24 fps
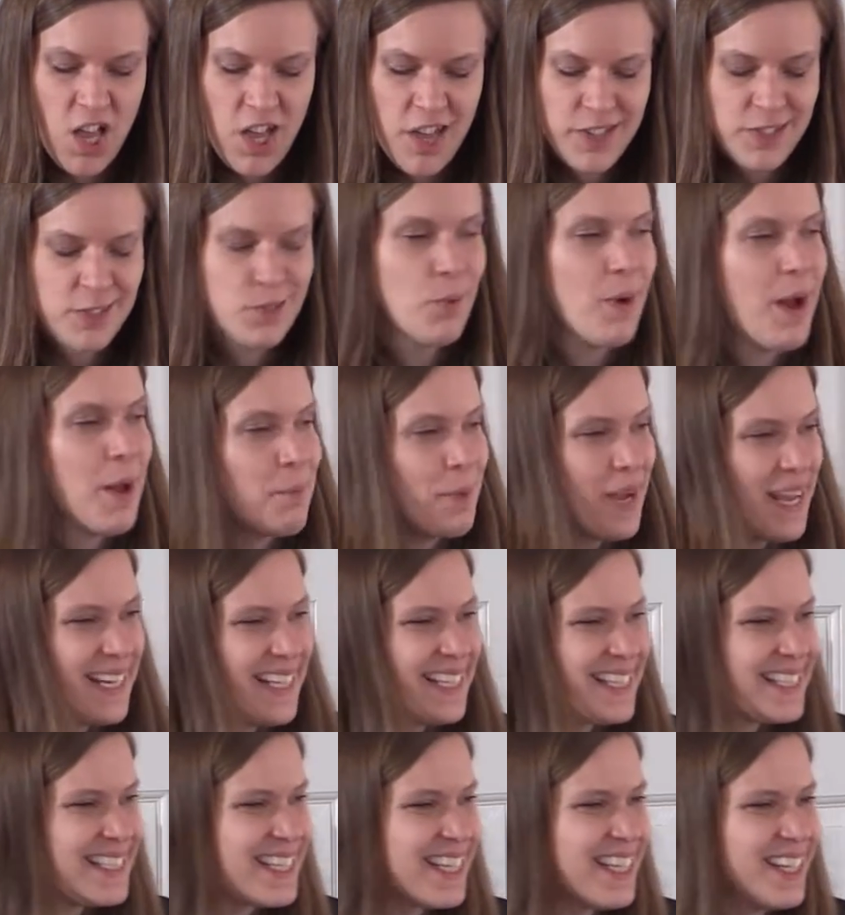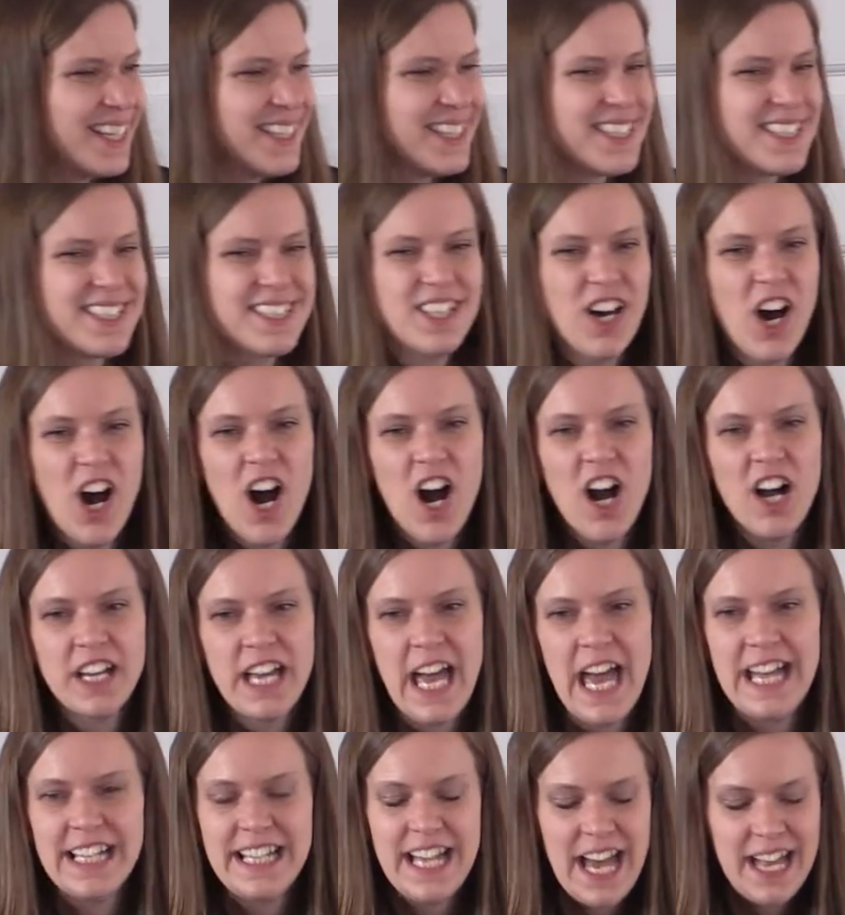So I waited till the song
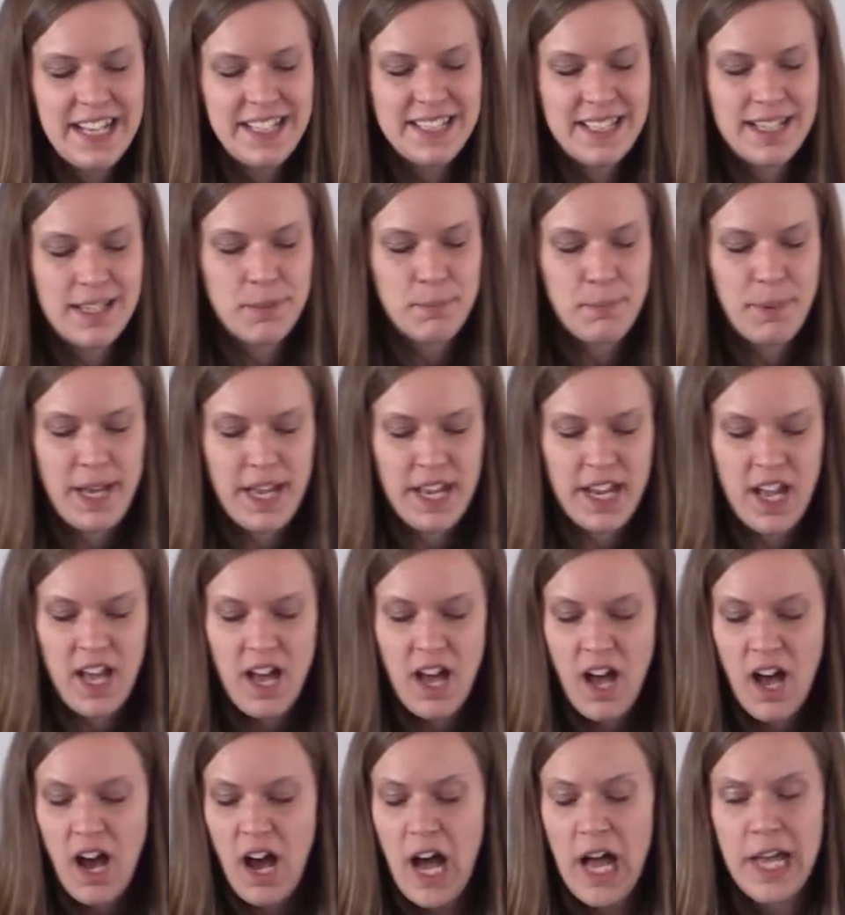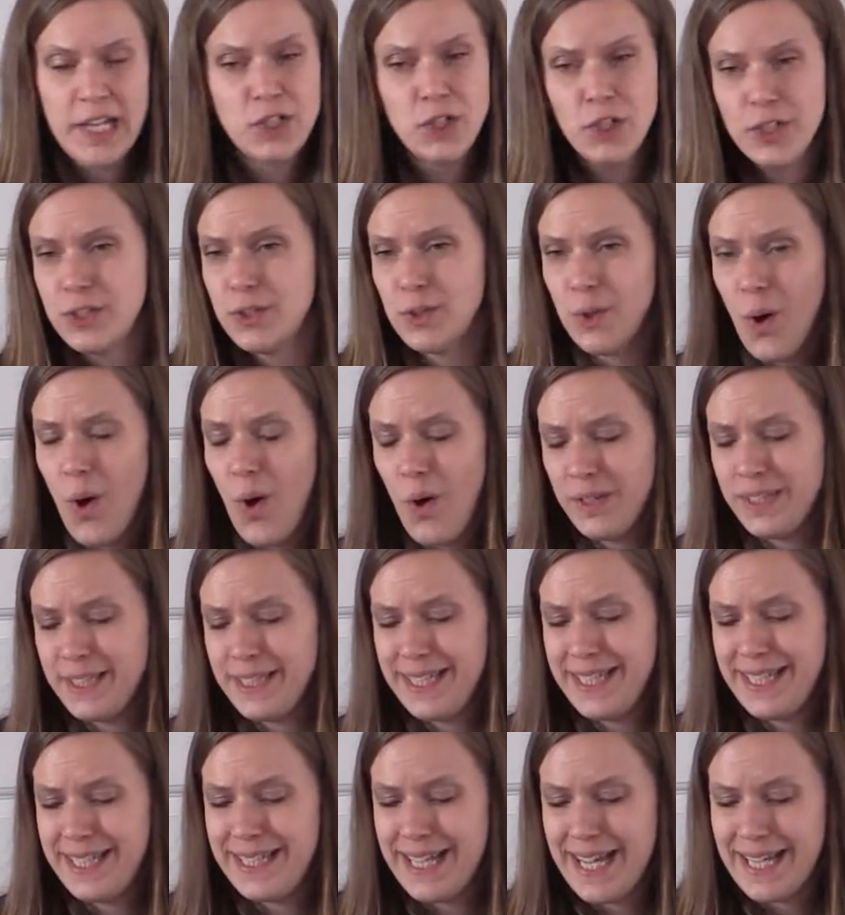had ended, but I couldn't hold it
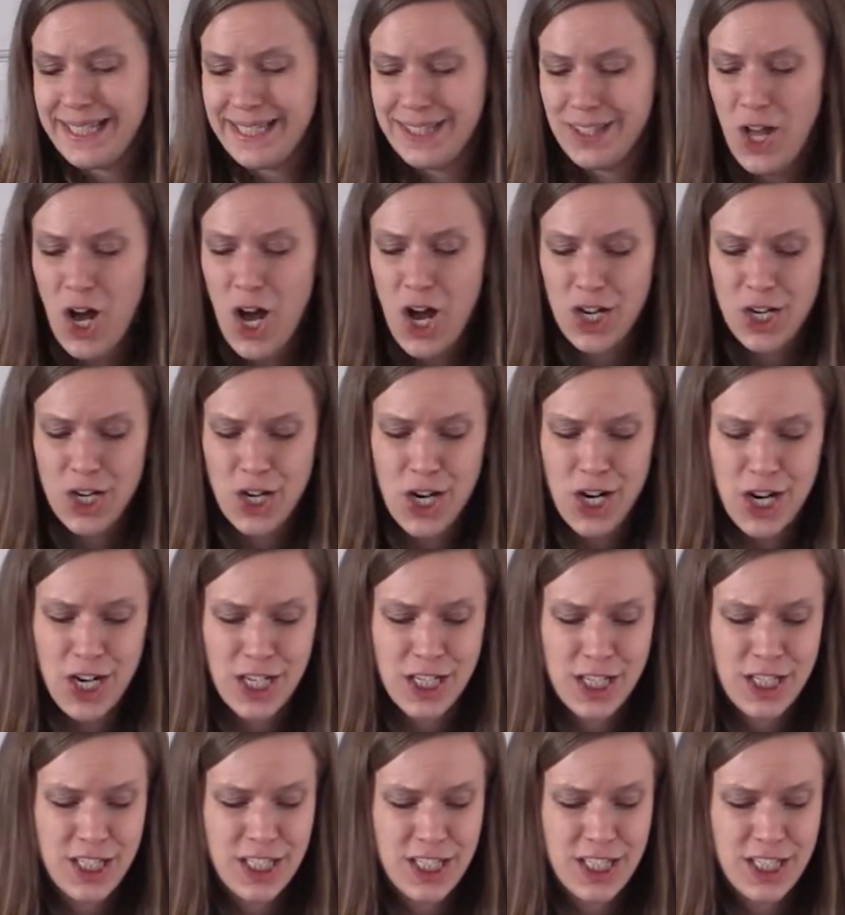in any longer.